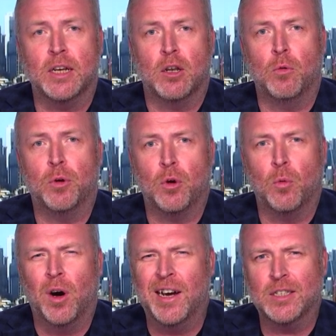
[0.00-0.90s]
along with
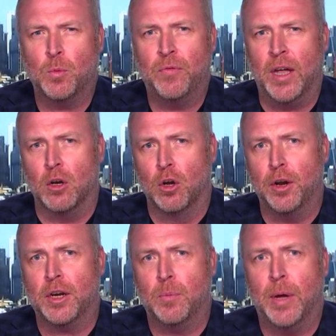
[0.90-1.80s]
Hawaiian. So we've had a
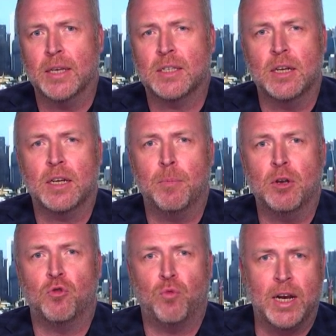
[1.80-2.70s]
lot of capacity
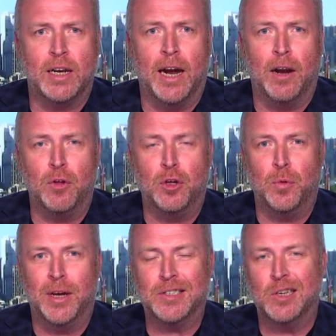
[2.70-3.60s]
coming directly out of the
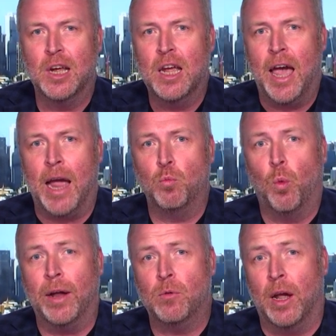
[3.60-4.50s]
US and
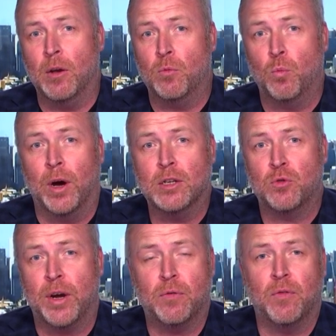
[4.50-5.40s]
one
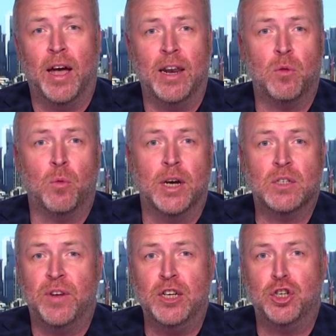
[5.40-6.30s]
direct flight.
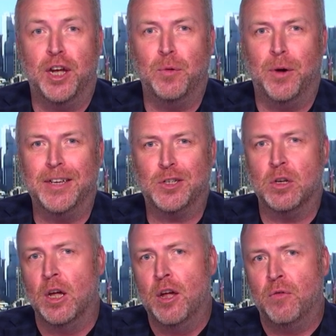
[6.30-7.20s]
Otherwise, Fiji Airways.
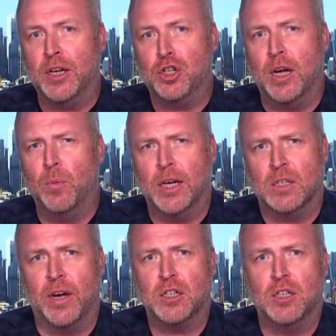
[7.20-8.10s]
And Fiji Airways
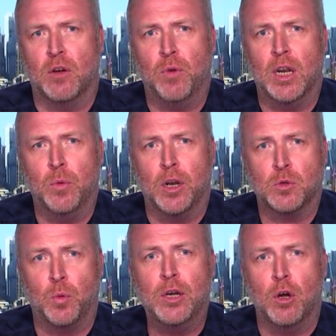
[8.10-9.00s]
have actually done really well,
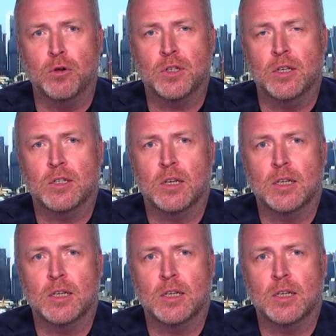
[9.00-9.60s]
as we know, since